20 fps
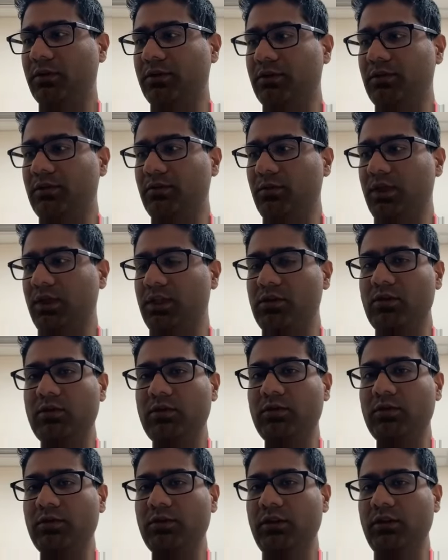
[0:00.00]
we
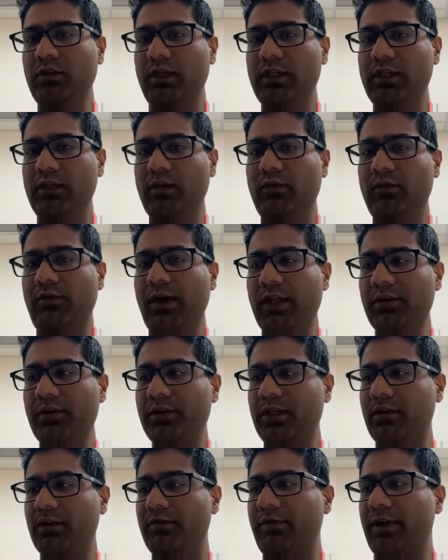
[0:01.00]
do, follow
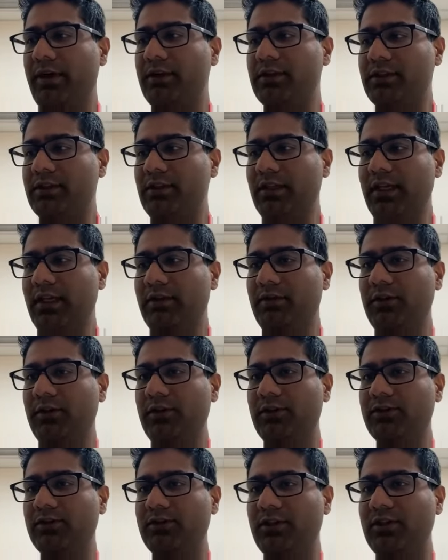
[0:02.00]
their ferritin
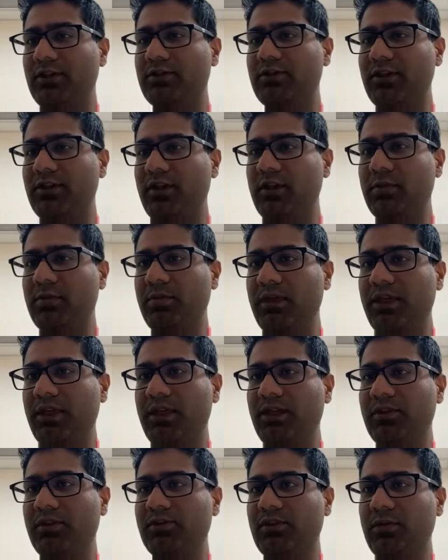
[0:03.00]
levels, their
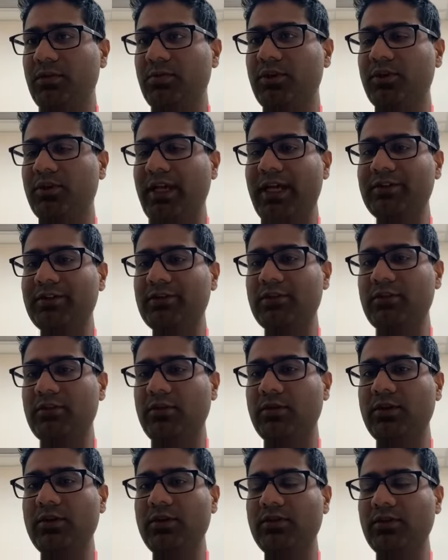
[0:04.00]
CRPs, their
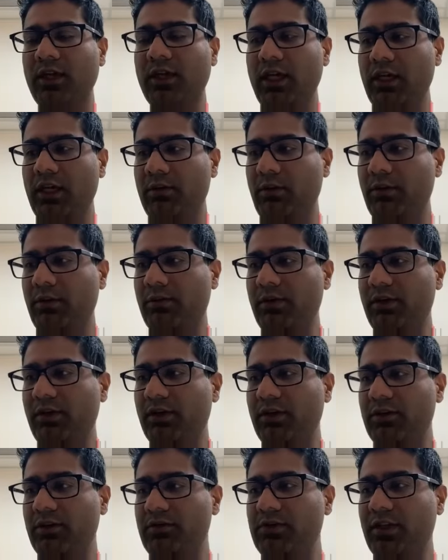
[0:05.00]
procalcitonin. What
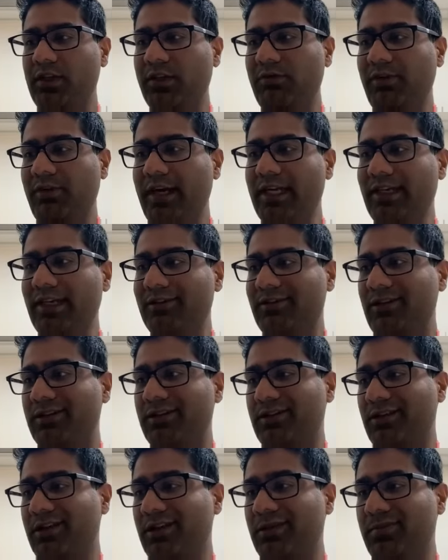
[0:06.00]
we're usually finding is
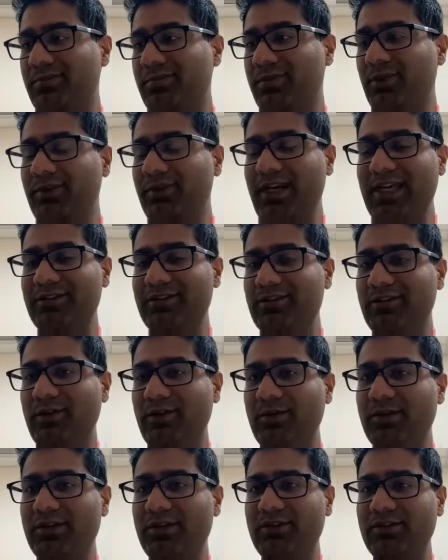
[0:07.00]
that their
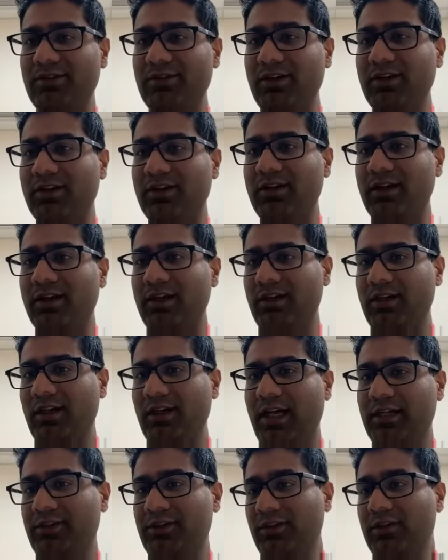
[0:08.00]
procalcitonin are
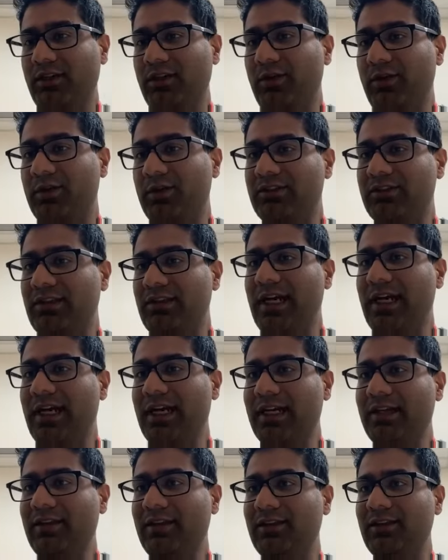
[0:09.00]
actually on the lower
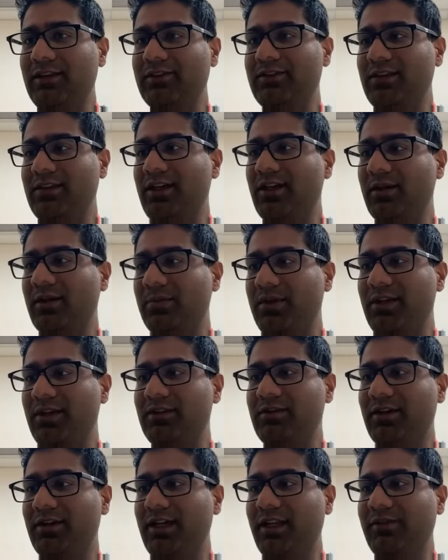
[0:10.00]
side and their
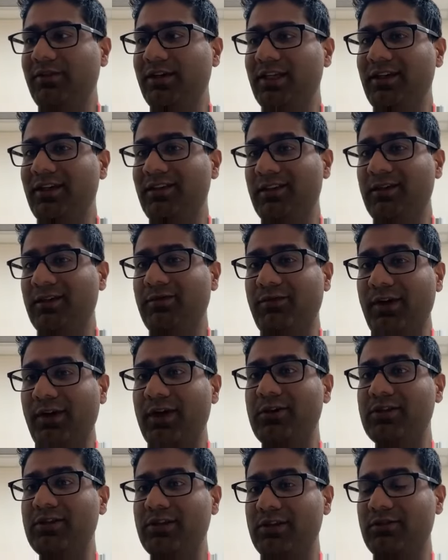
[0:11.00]
CRPs are elevated and their
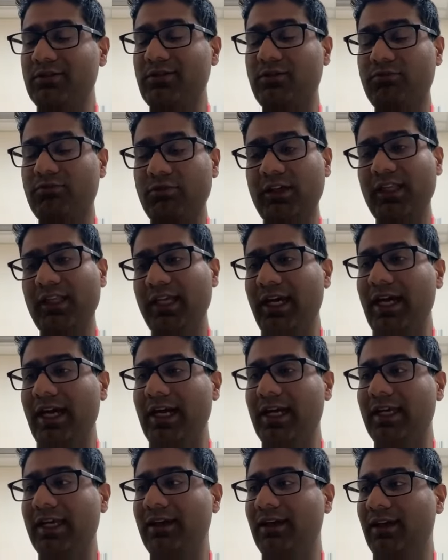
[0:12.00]
ferritins are really
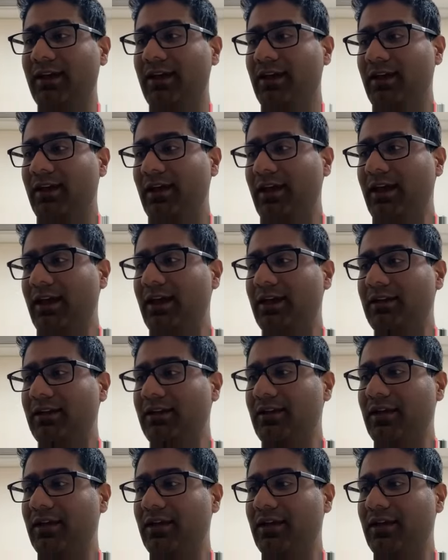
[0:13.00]
high. And